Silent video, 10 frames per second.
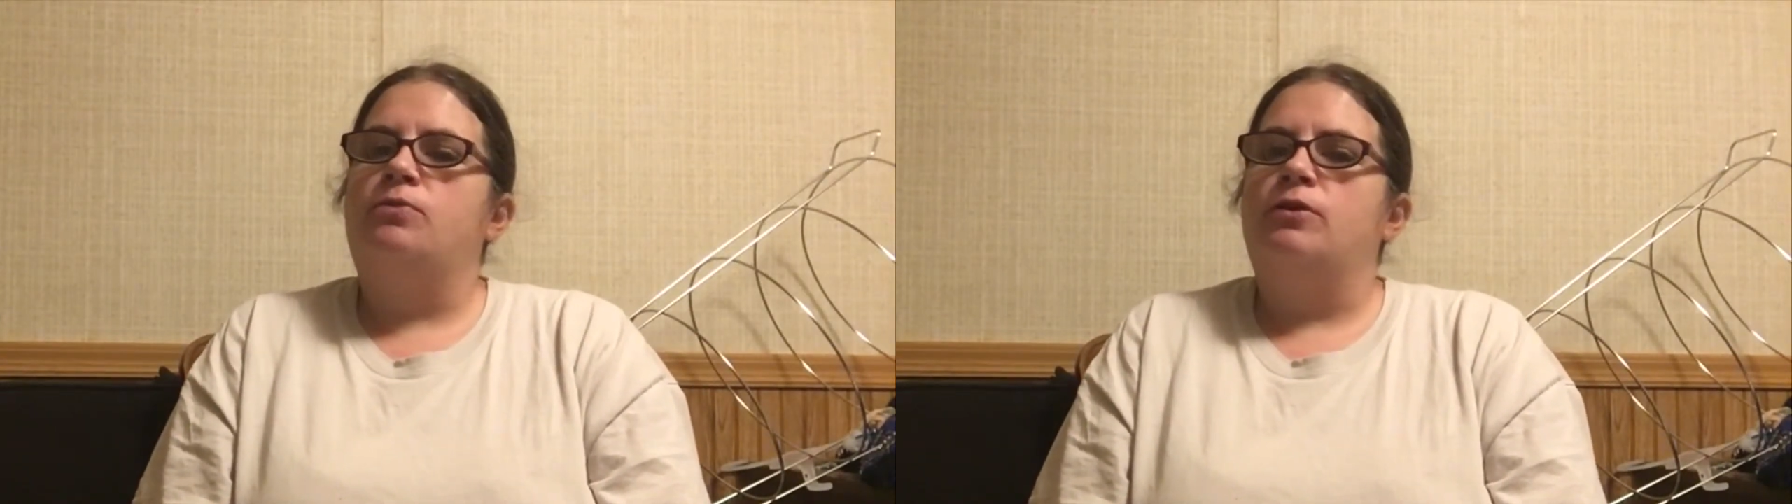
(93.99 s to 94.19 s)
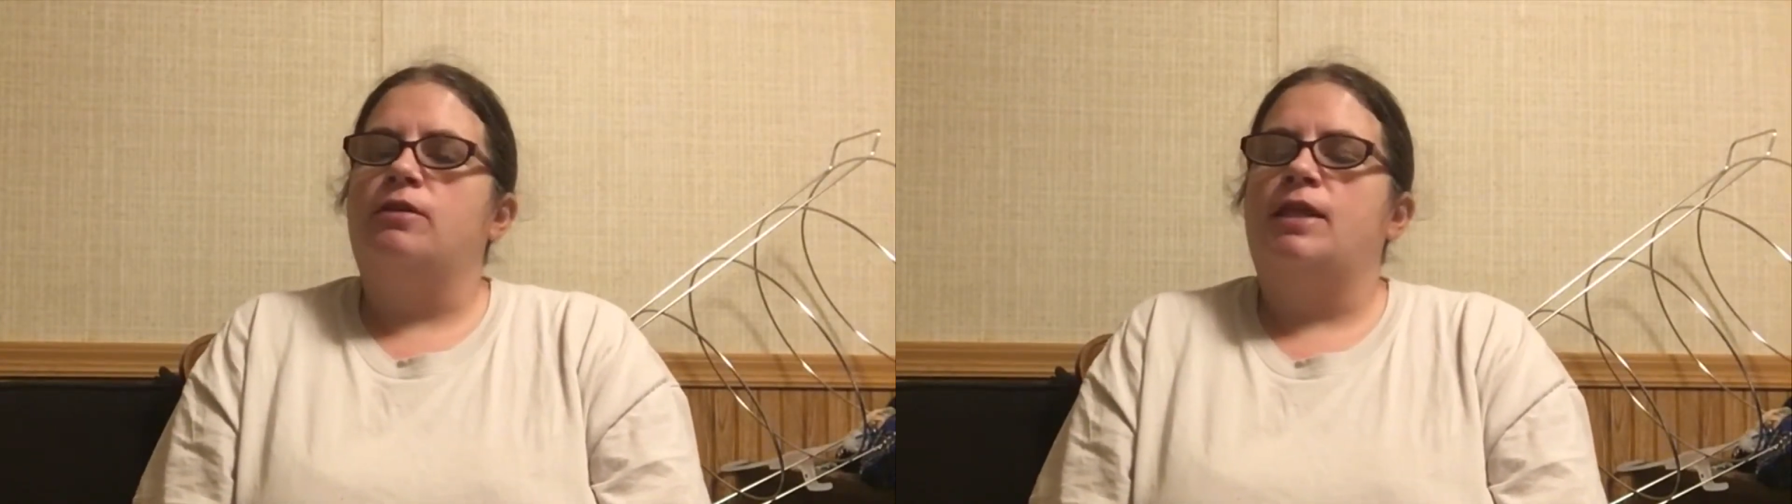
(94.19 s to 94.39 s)

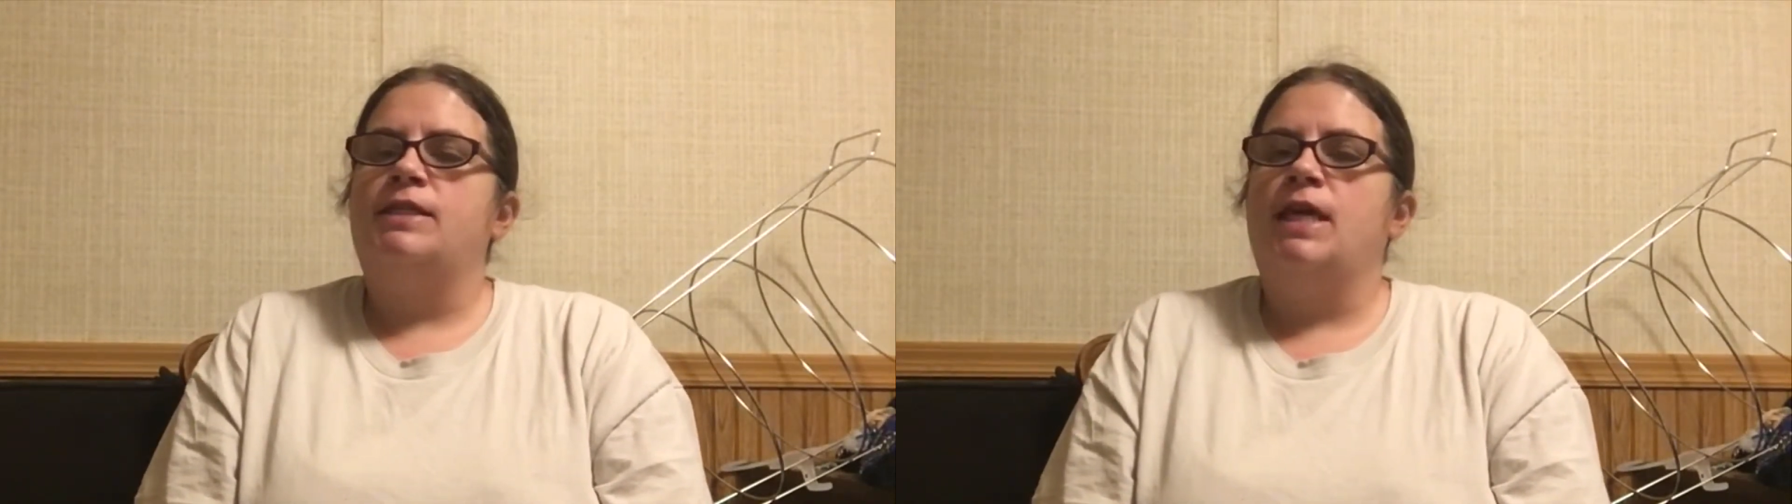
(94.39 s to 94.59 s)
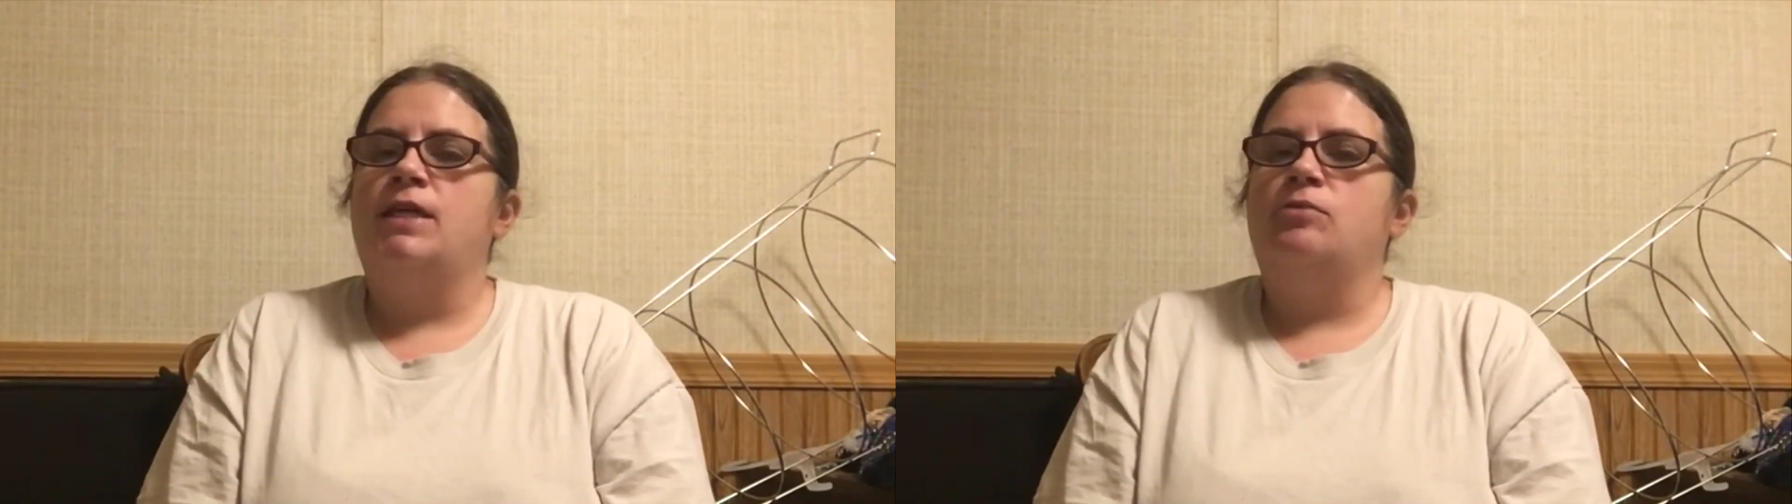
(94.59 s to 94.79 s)
book that
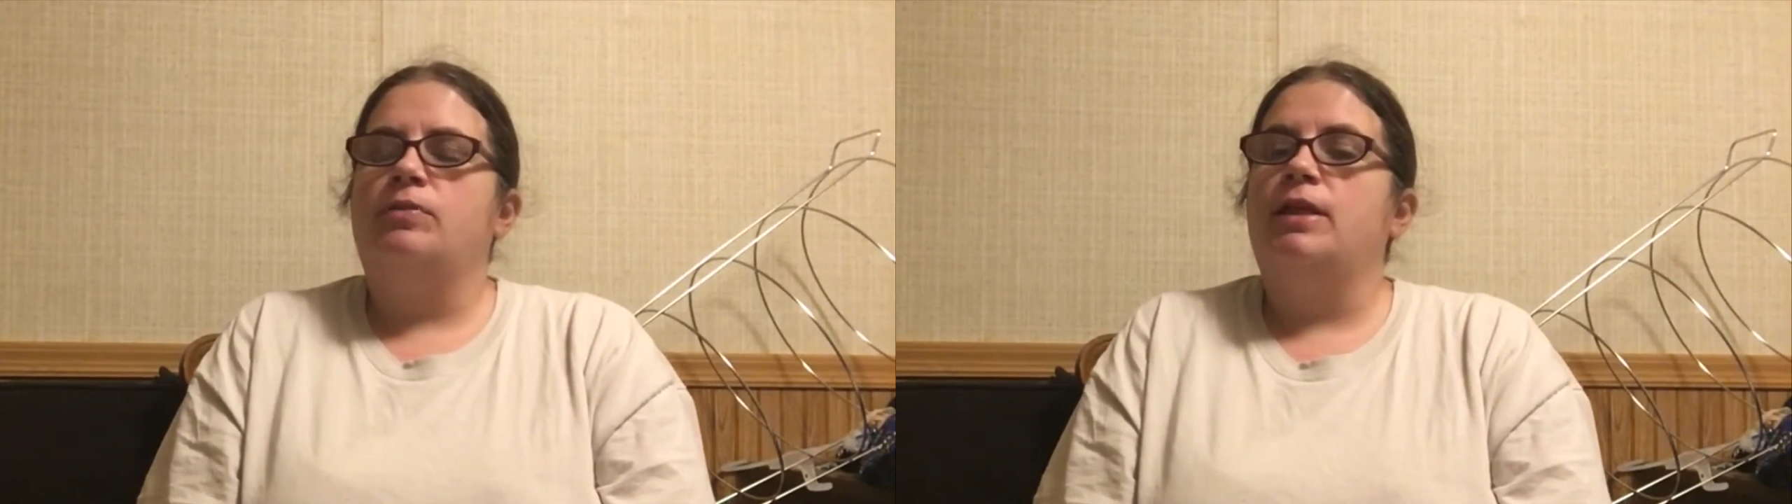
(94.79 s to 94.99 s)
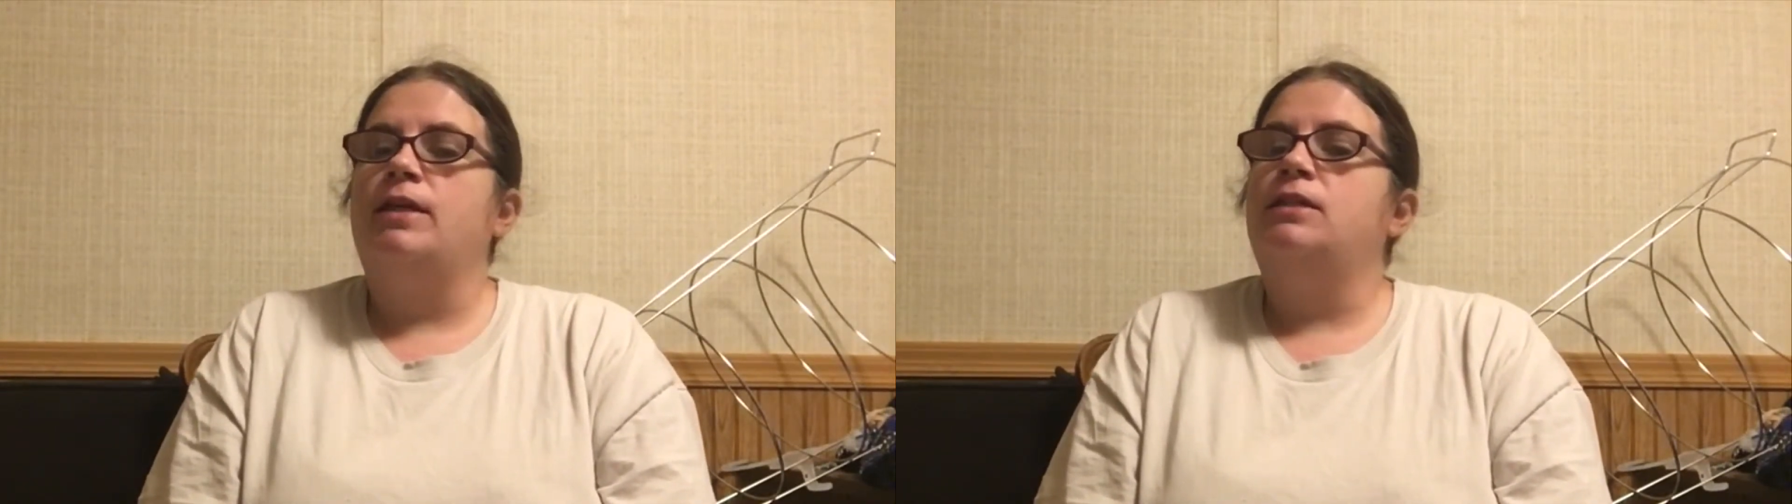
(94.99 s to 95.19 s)
takes
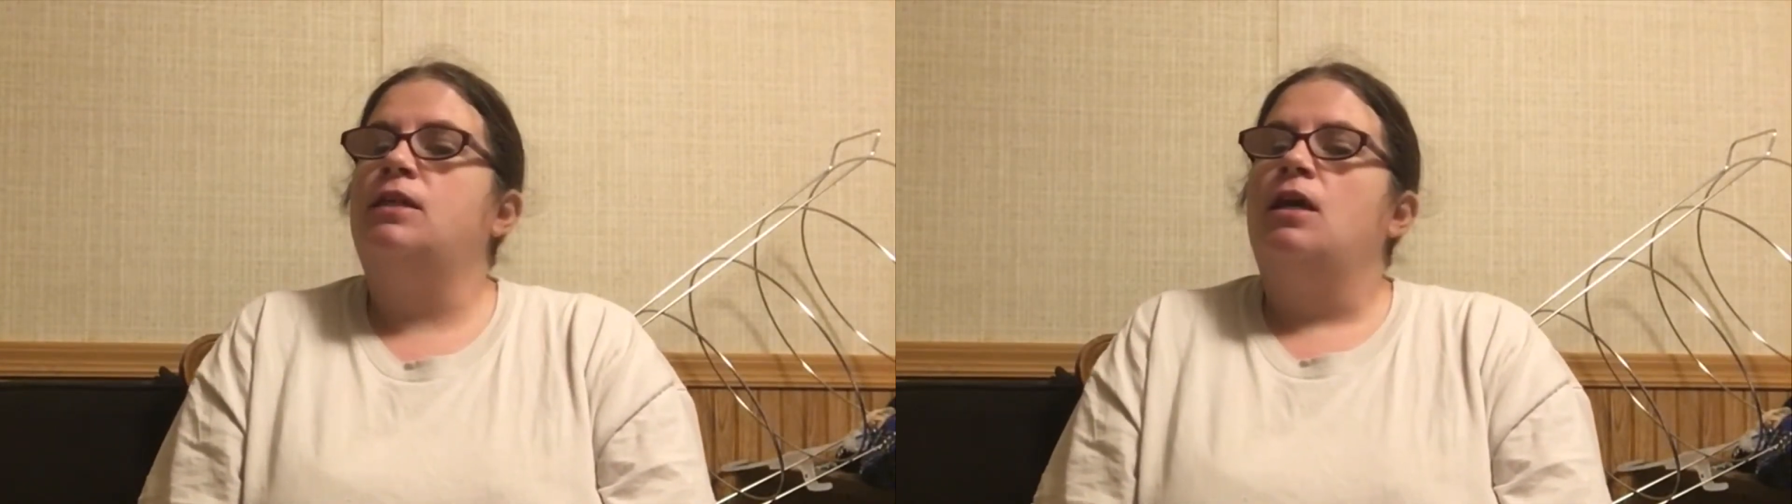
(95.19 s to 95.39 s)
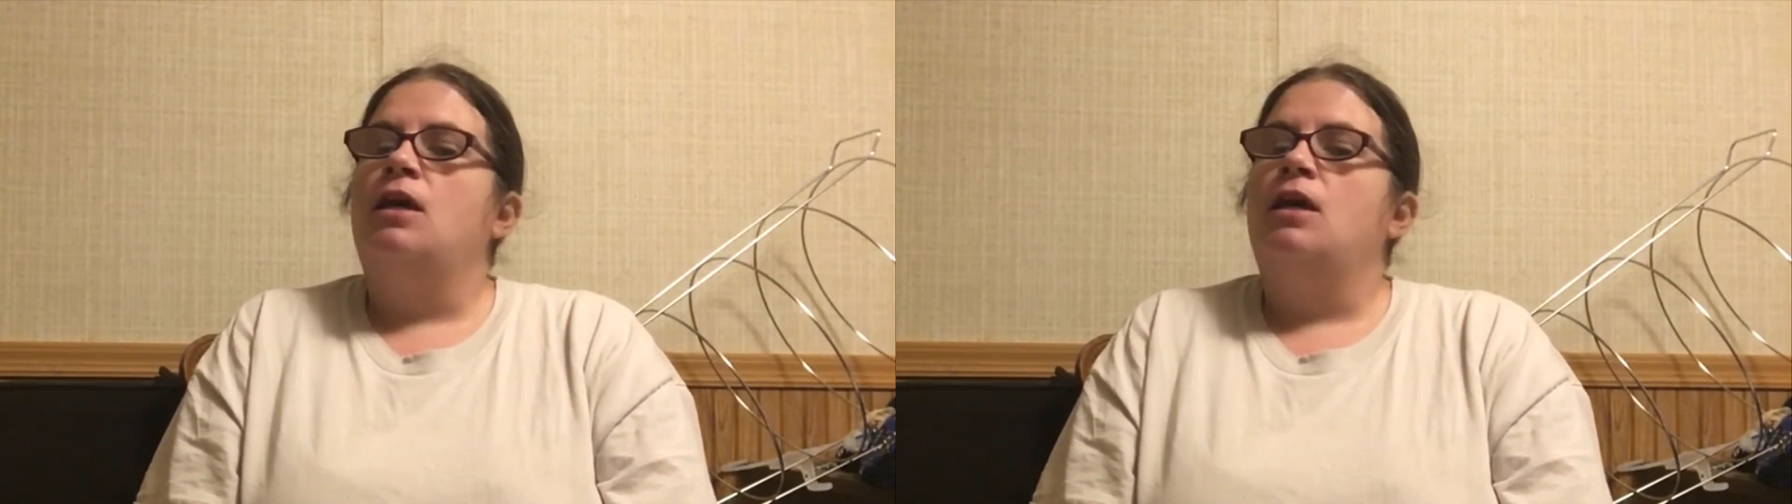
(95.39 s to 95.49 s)
place